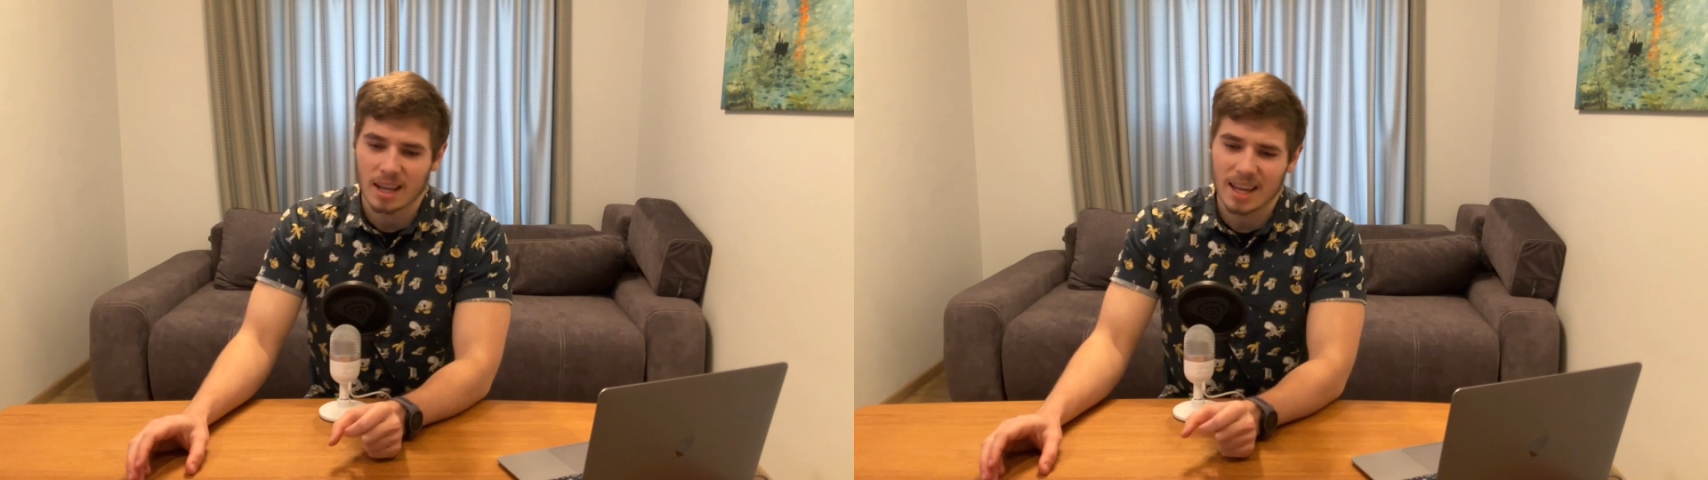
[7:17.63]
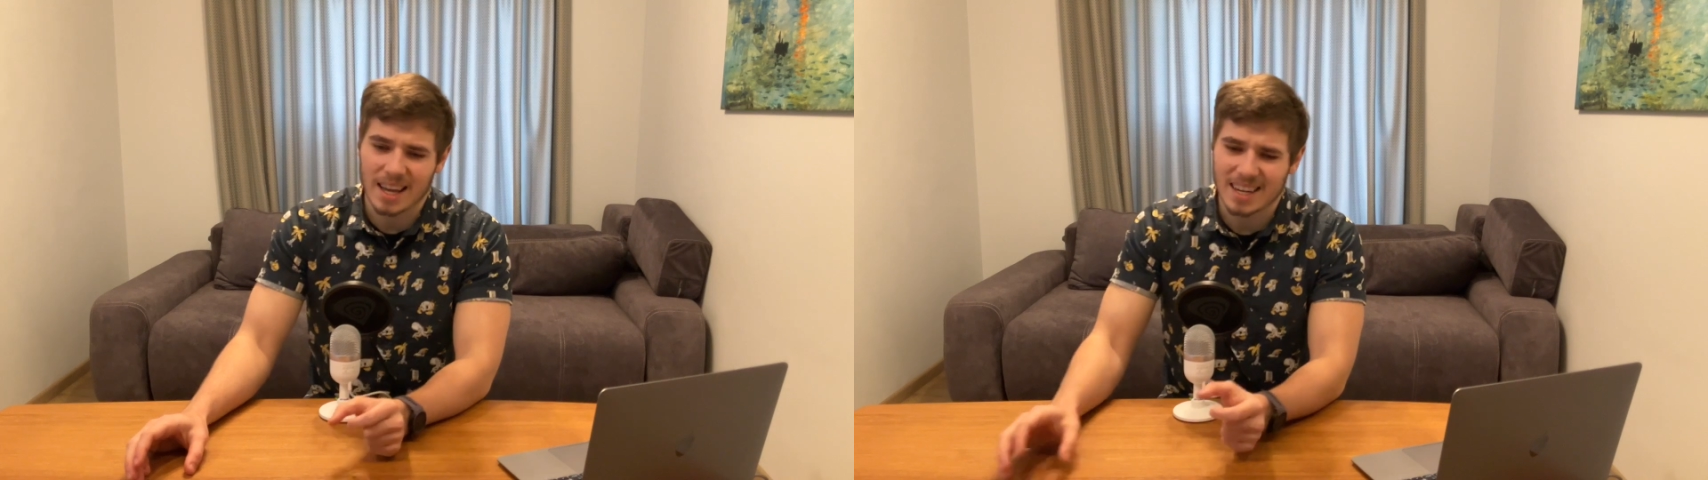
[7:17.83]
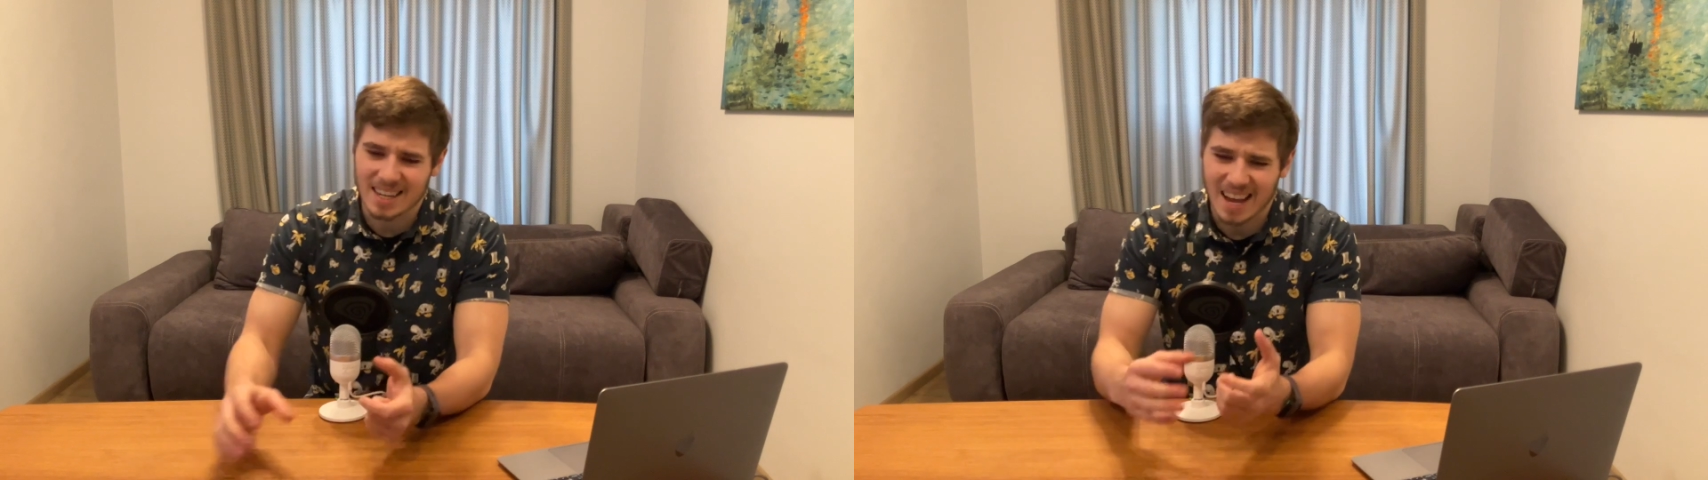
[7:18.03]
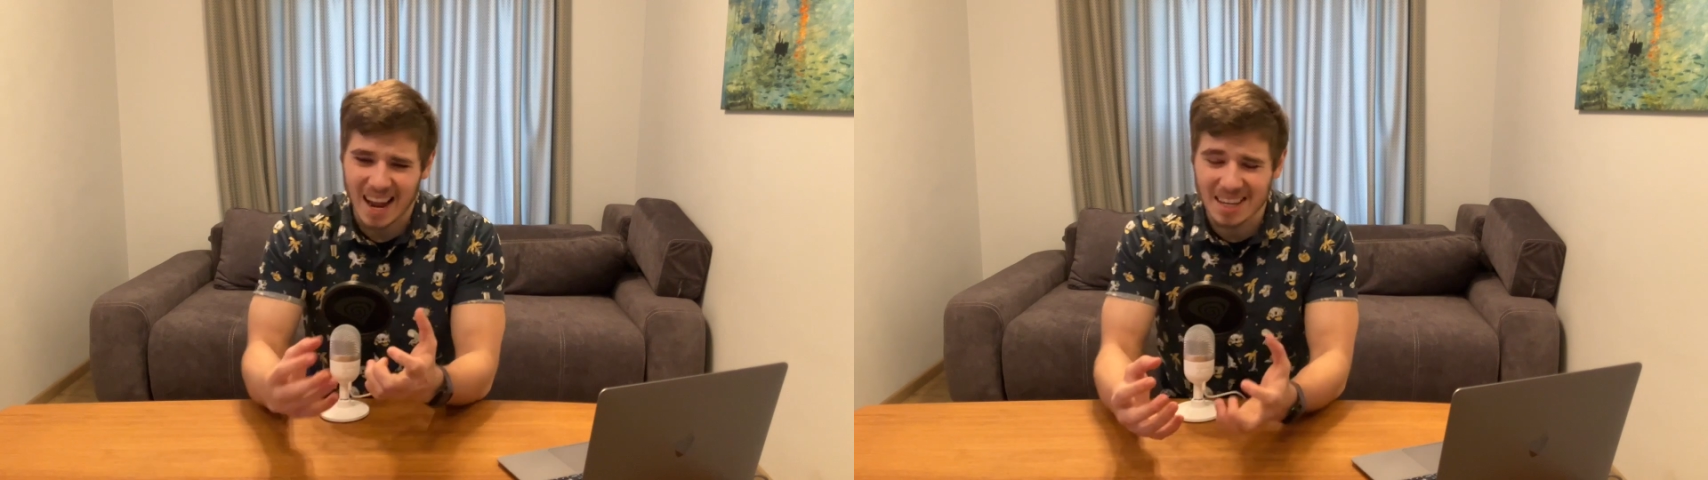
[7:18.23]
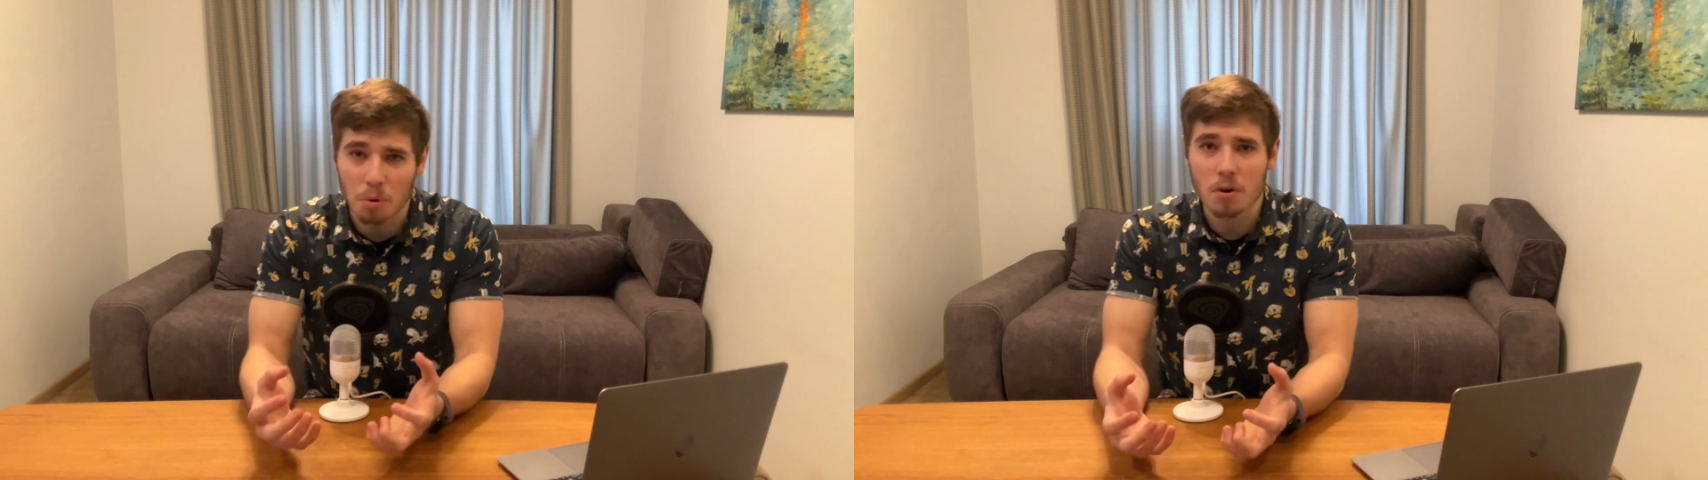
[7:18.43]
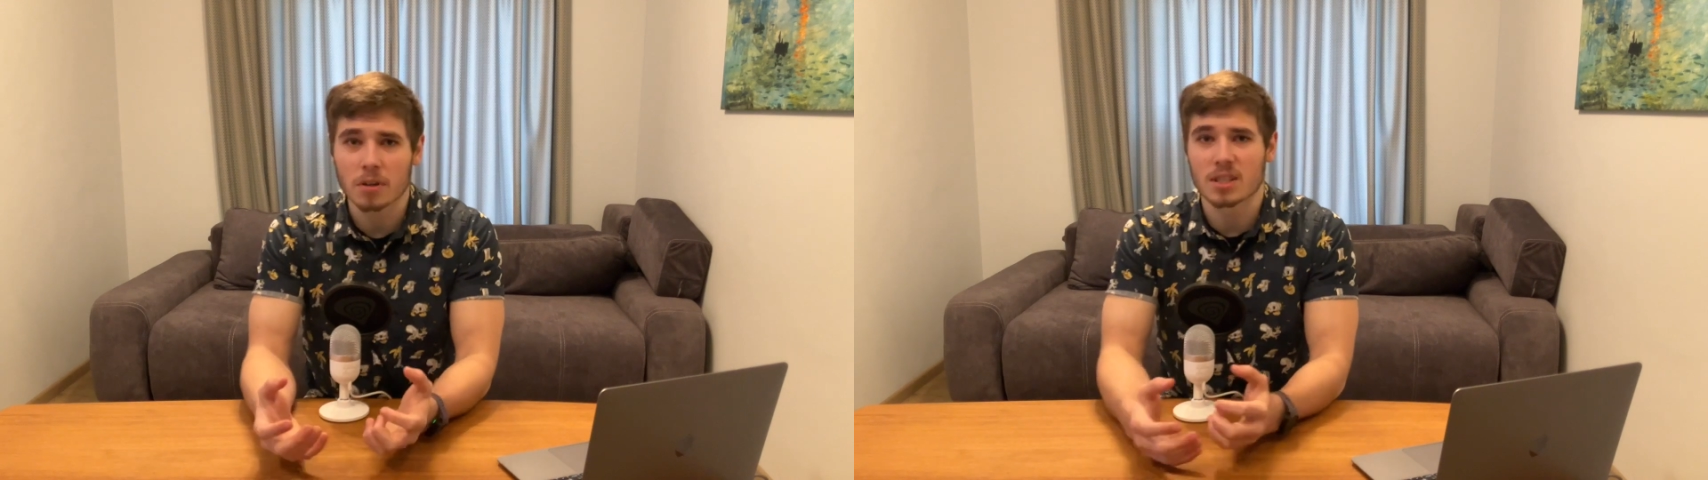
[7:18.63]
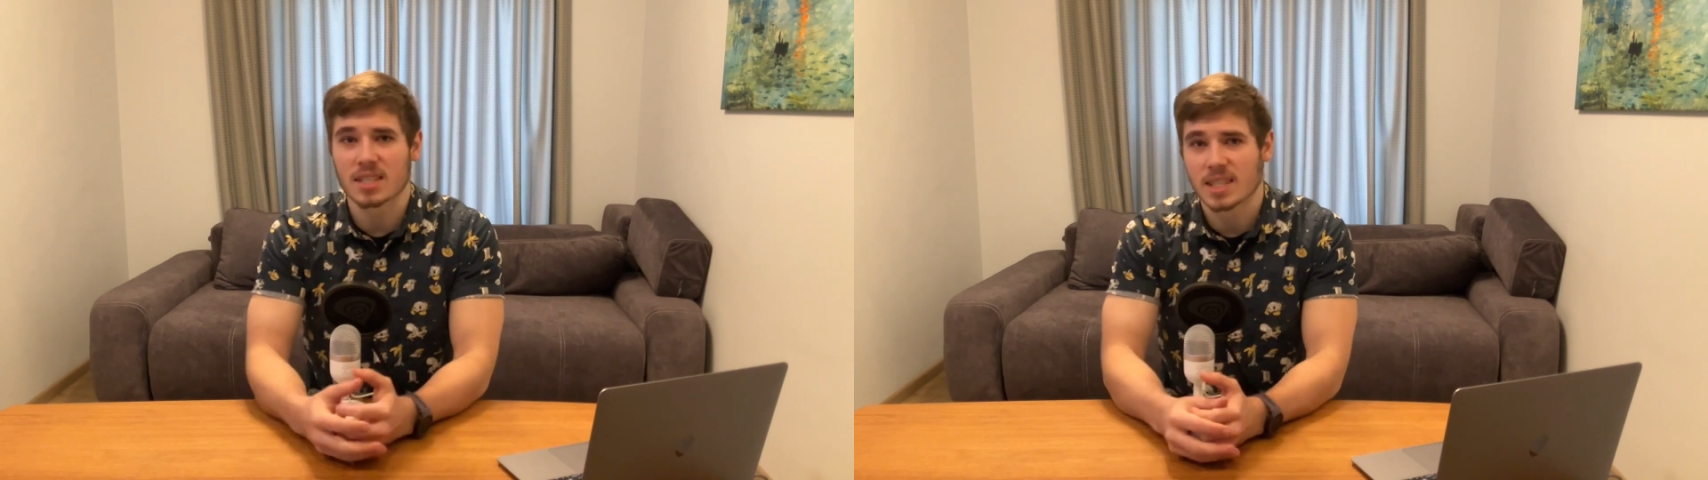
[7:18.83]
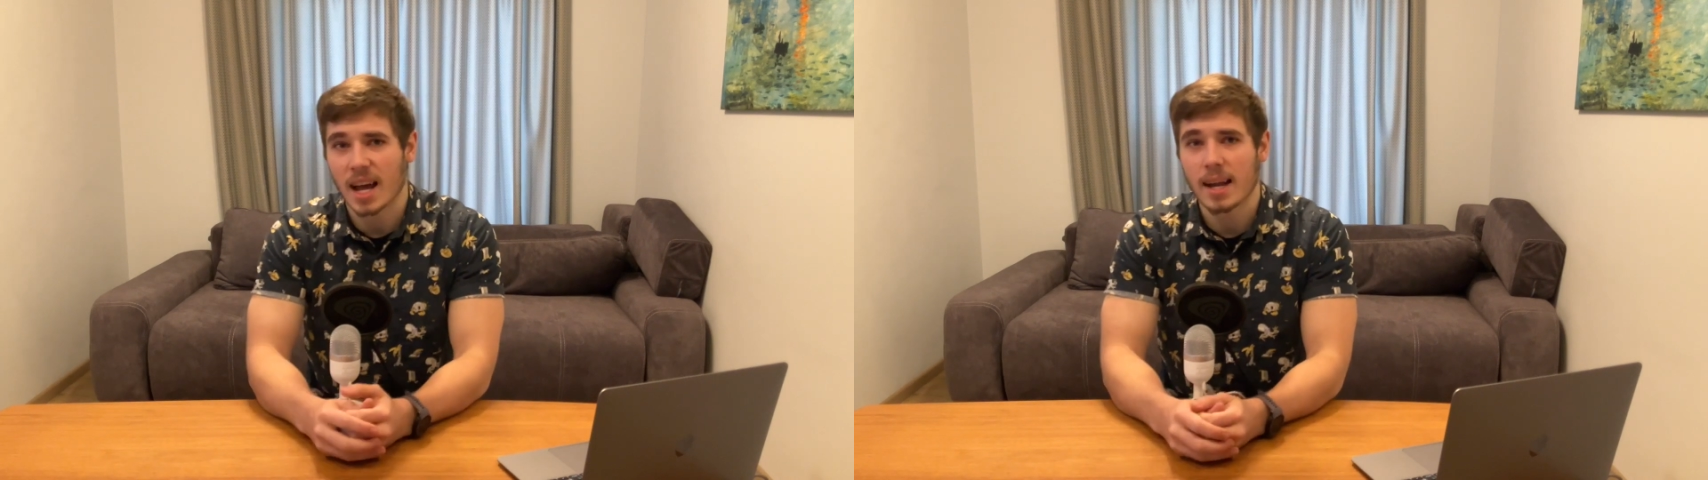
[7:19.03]
And I don't
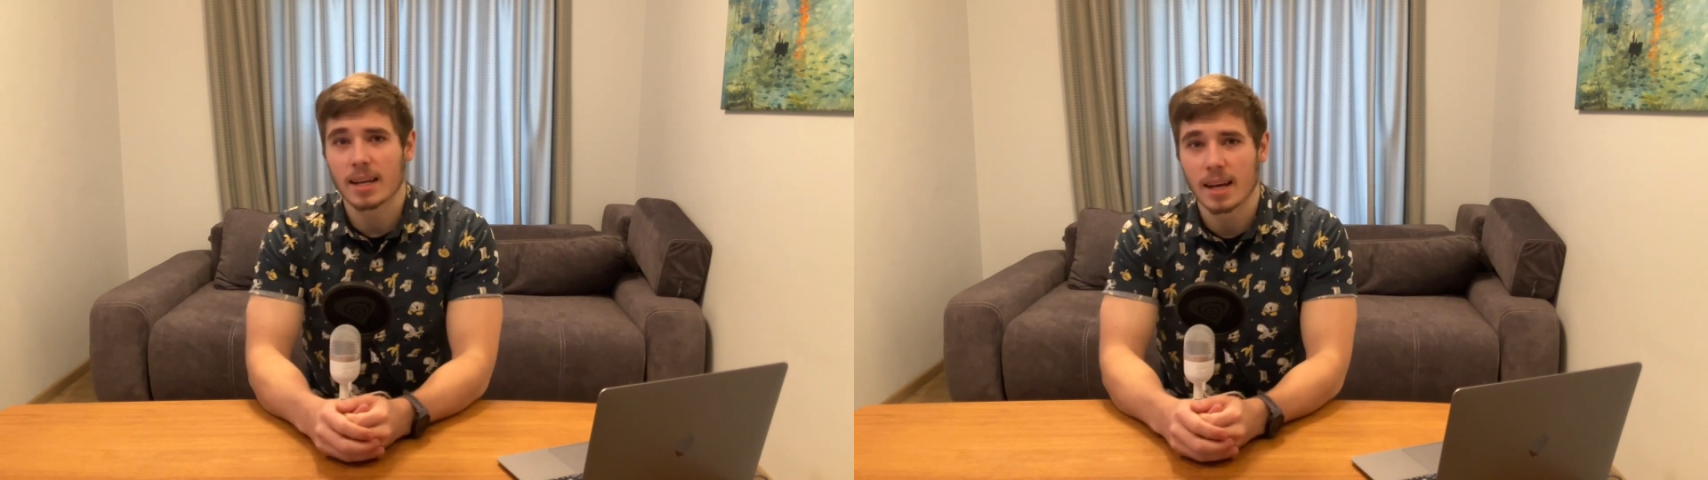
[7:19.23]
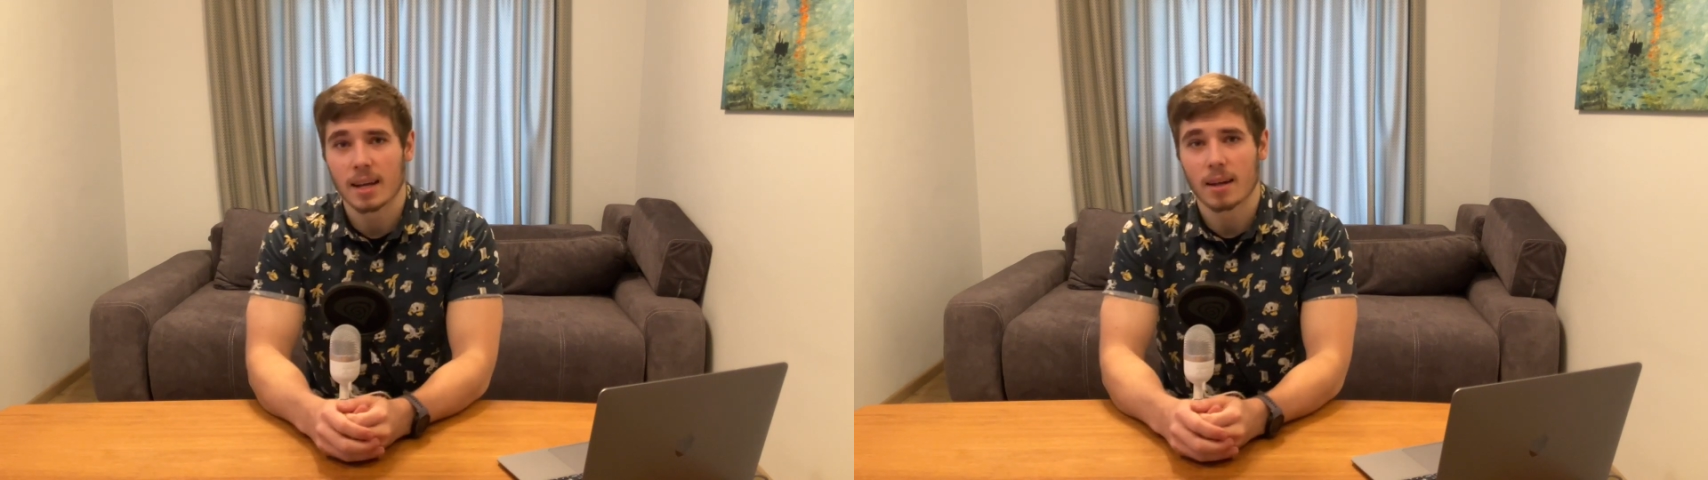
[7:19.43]
understand